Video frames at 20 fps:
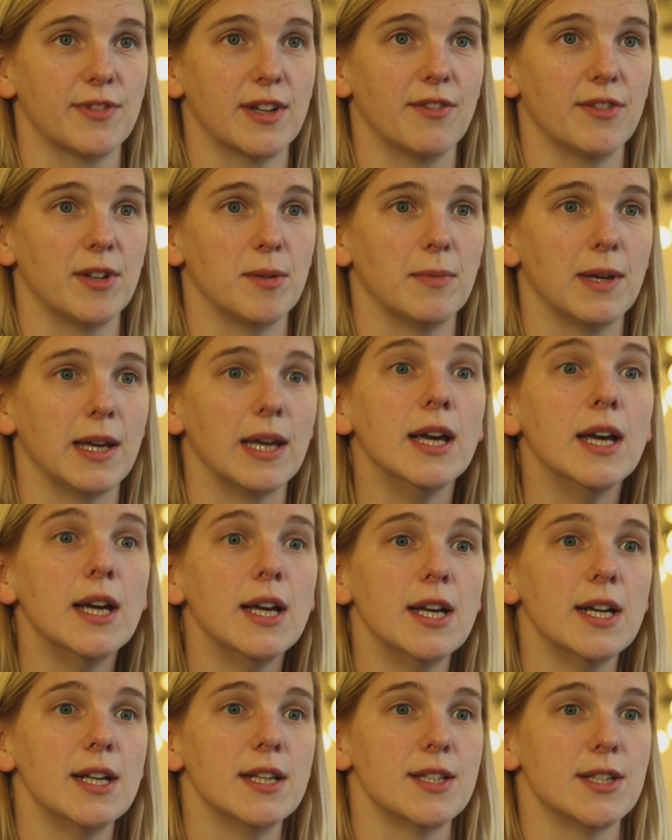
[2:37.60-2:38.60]
given me
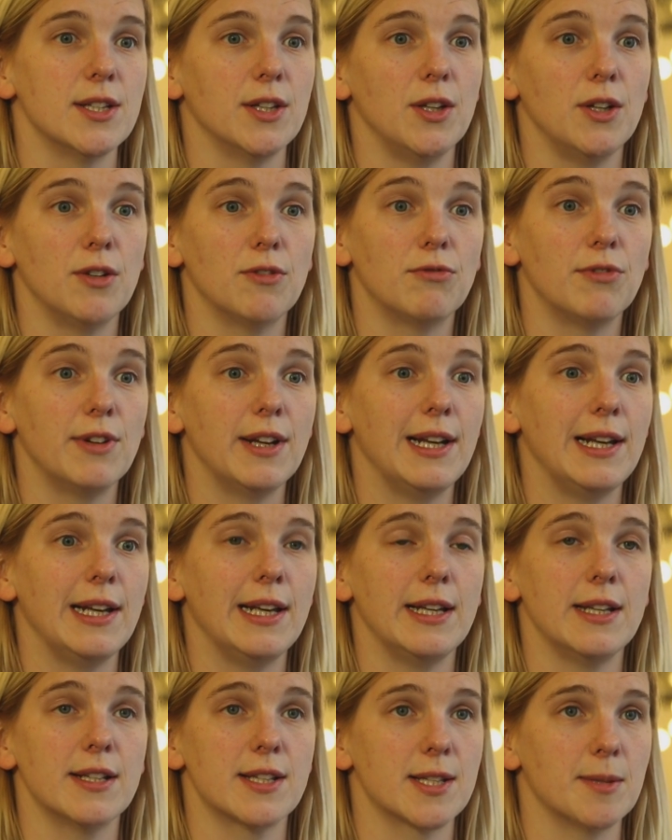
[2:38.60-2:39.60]
to
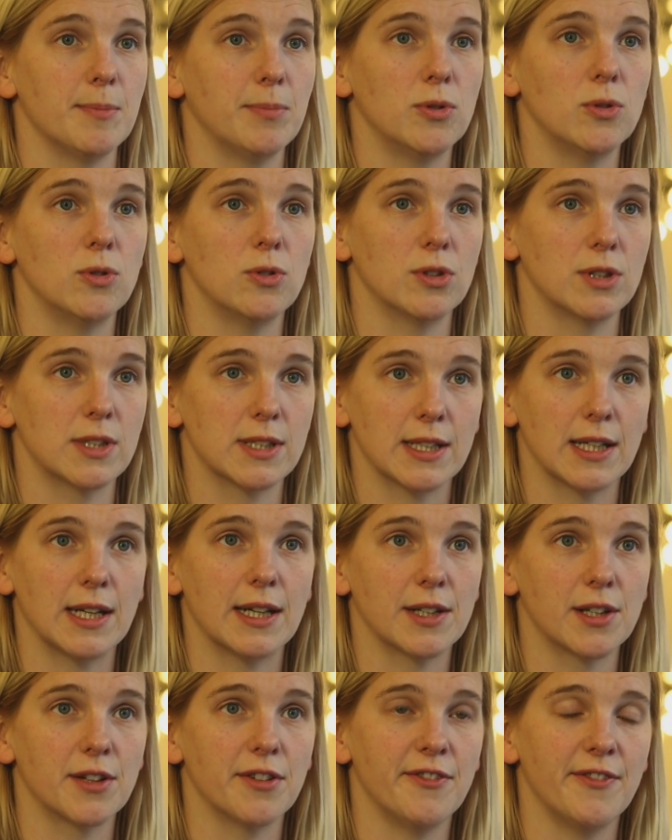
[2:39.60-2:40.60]
really support
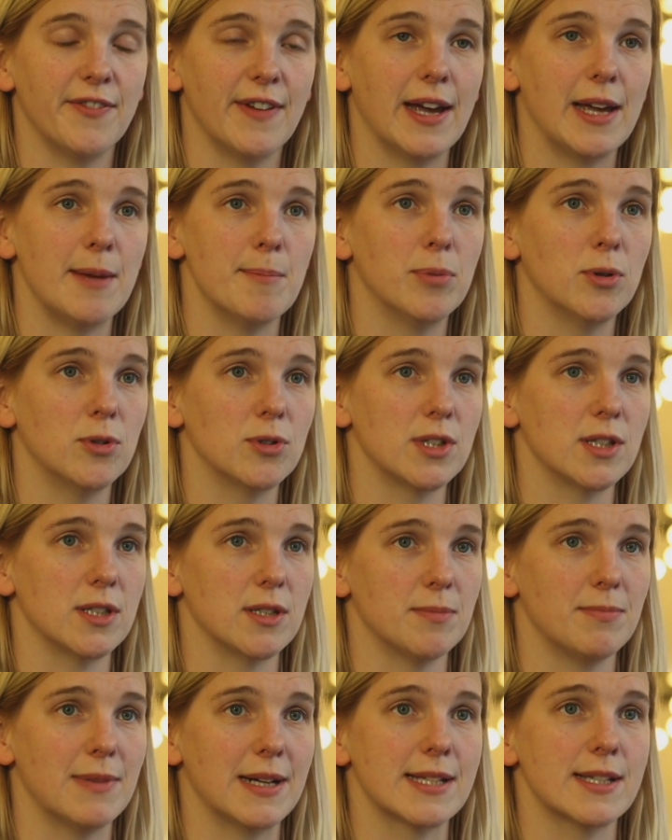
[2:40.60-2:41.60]
and convey
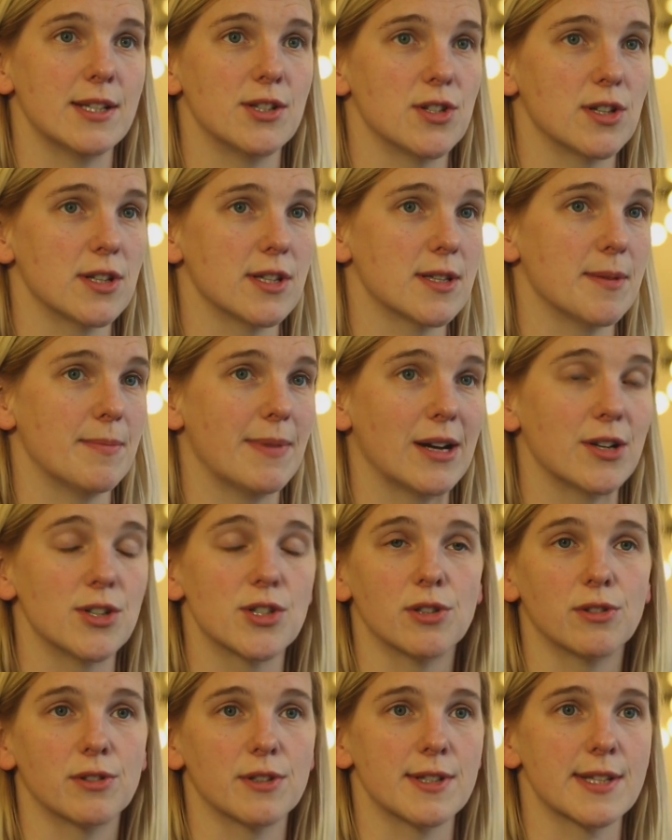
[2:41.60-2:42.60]
important messages about
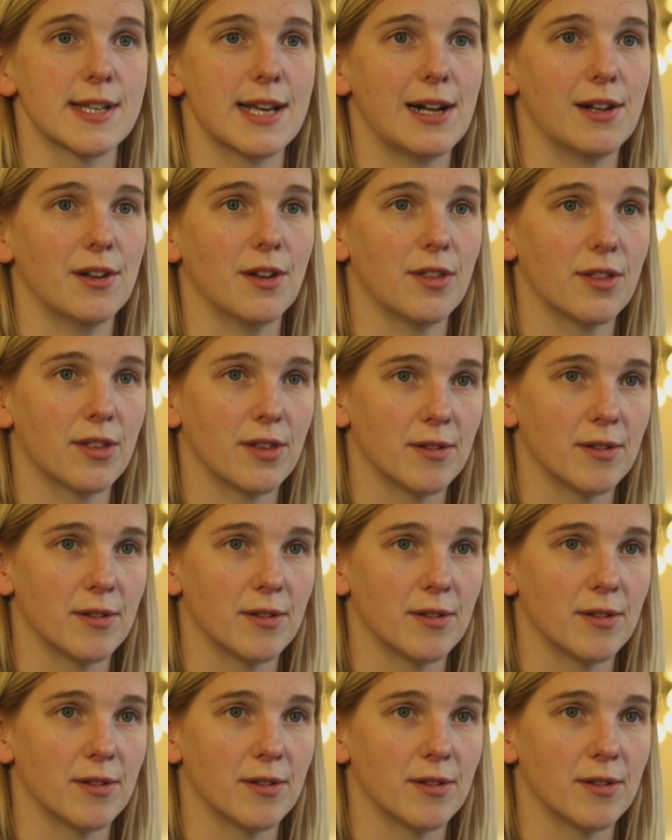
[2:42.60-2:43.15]
children's health.